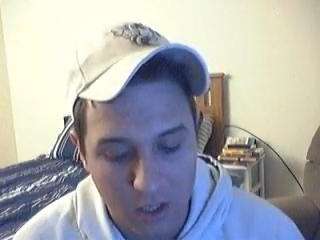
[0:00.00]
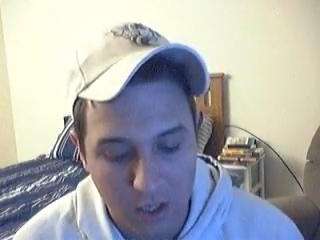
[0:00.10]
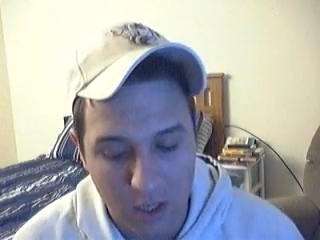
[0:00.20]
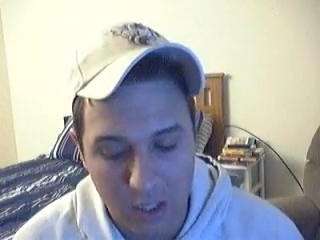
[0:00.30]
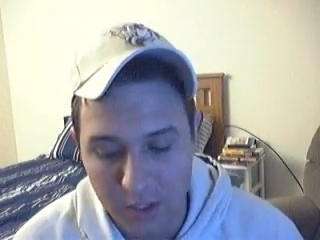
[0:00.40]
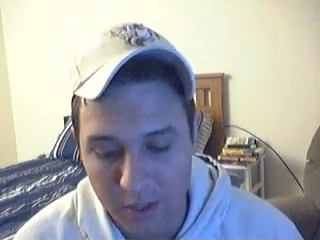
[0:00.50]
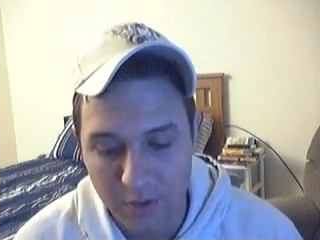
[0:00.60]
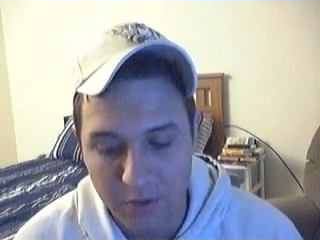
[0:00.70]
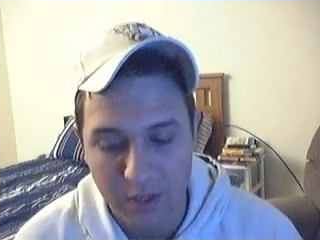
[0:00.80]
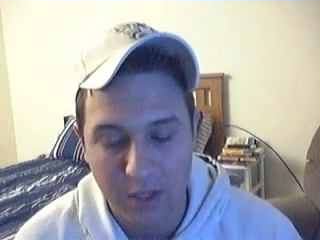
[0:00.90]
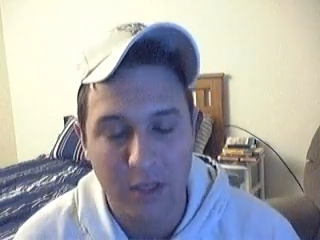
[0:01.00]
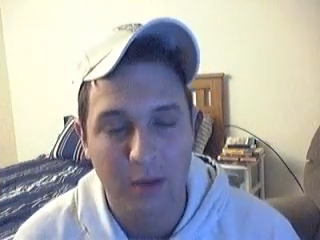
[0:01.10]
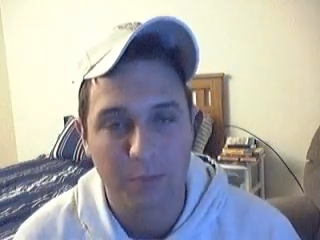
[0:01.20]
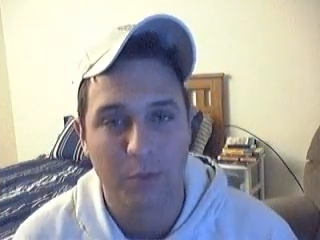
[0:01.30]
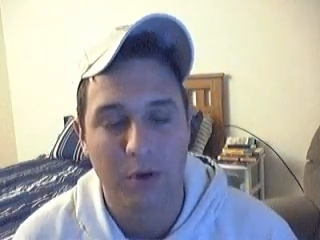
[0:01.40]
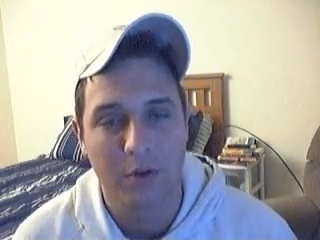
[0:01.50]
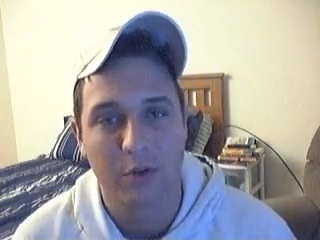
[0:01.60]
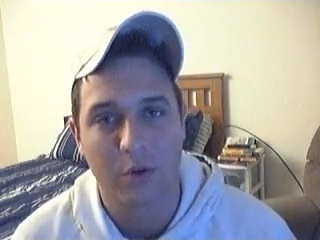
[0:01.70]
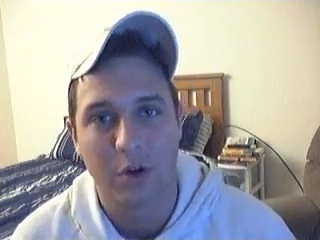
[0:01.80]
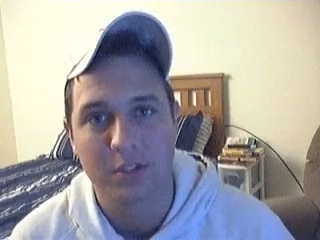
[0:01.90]
Another thing I kept running
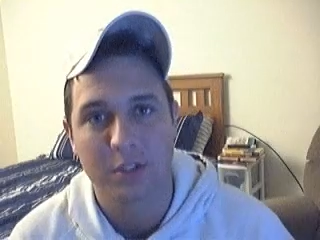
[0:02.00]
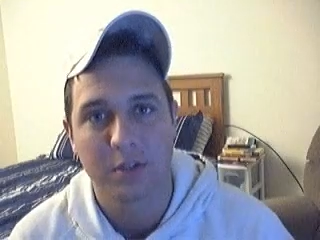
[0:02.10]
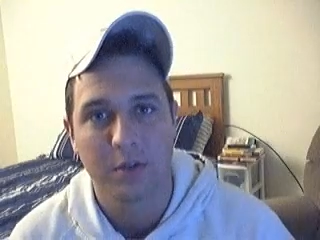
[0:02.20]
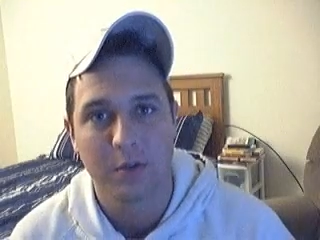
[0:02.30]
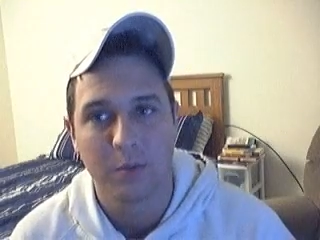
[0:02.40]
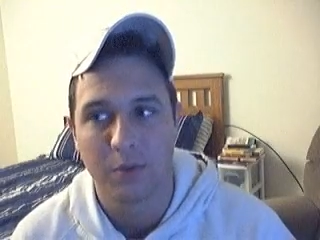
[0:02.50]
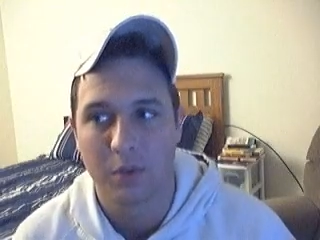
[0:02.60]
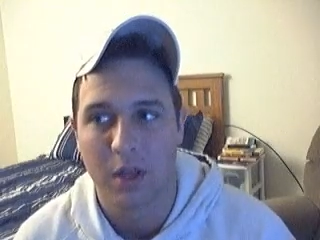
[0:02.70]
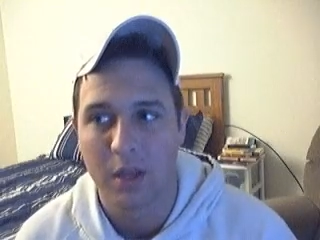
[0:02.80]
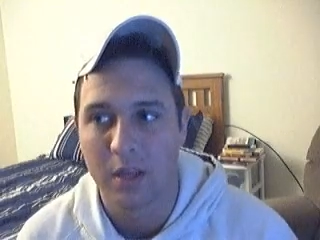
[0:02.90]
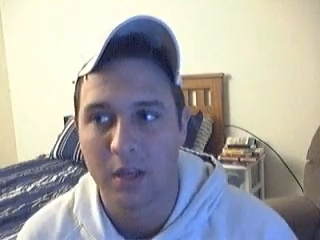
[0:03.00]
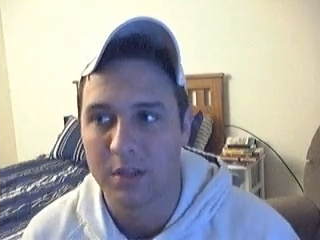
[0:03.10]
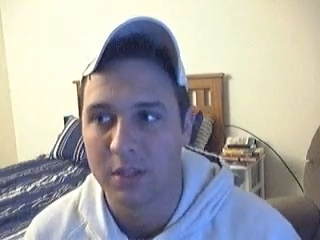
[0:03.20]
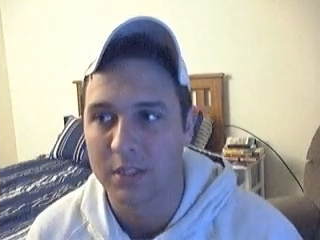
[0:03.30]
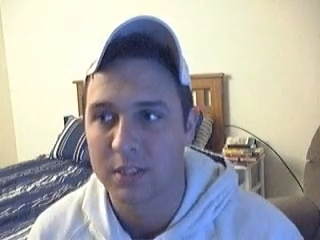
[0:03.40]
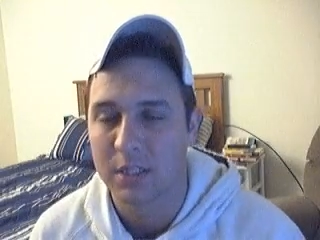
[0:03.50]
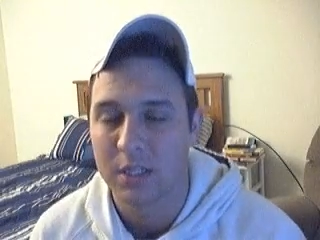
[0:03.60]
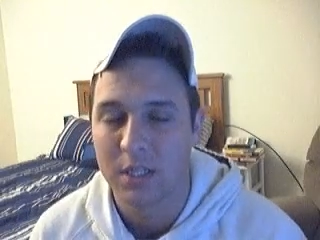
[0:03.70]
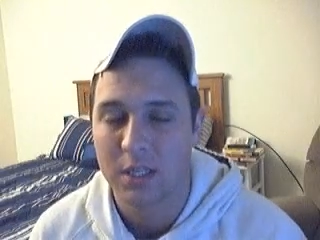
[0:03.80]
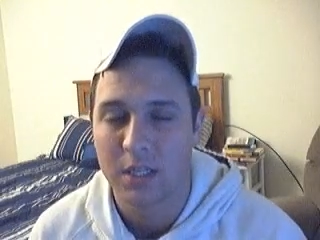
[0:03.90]
across with a lot of atheists
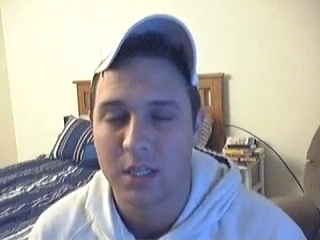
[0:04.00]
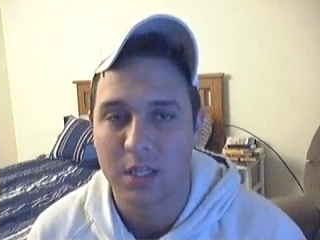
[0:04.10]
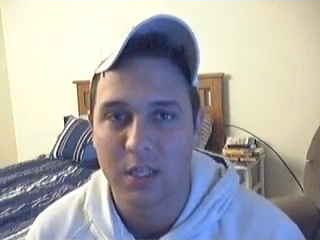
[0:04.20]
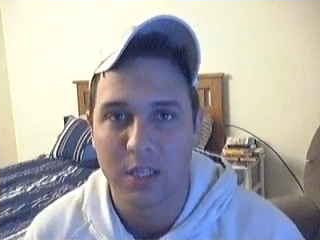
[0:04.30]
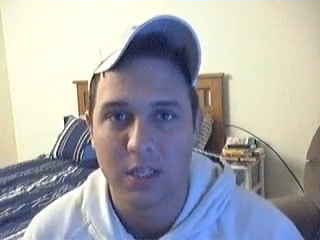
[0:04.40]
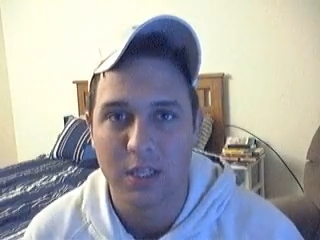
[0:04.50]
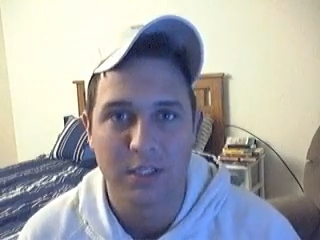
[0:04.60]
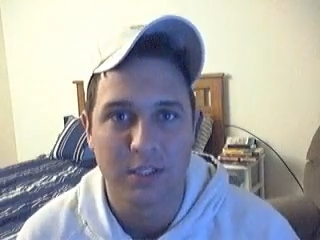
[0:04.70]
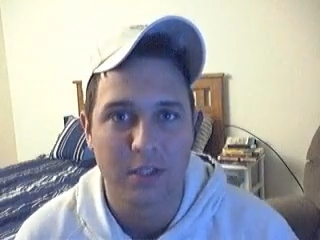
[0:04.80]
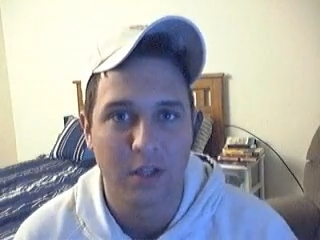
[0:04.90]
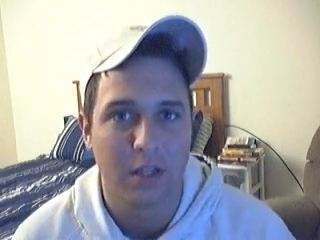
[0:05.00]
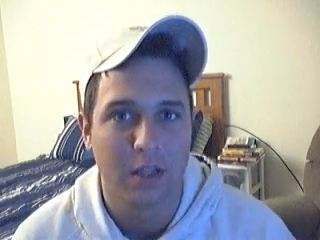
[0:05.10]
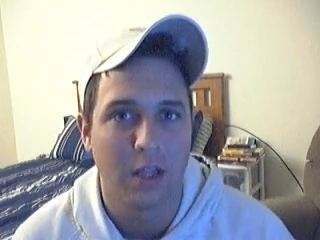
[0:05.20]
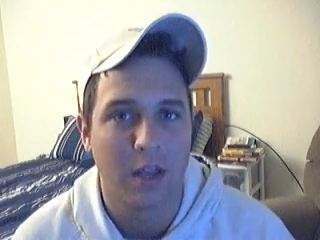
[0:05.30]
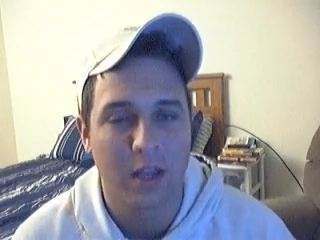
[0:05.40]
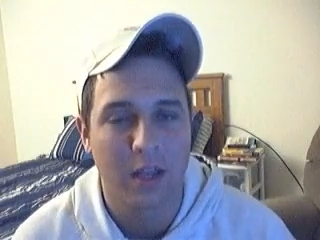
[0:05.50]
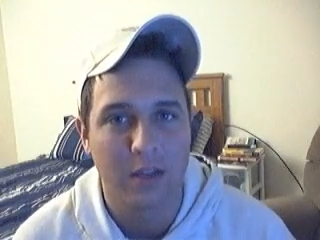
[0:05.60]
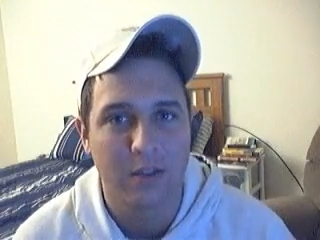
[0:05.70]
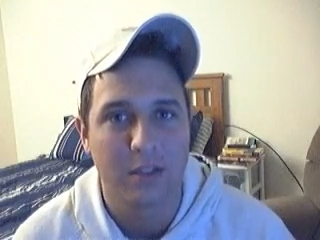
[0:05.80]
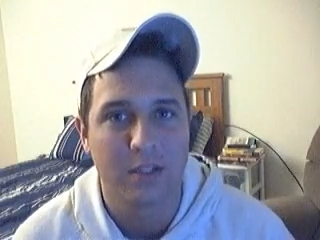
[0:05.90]
is a lot of
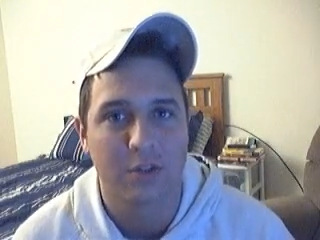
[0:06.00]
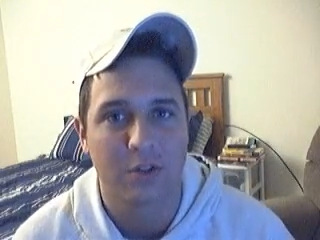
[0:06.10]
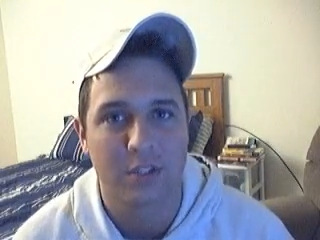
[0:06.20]
atheists that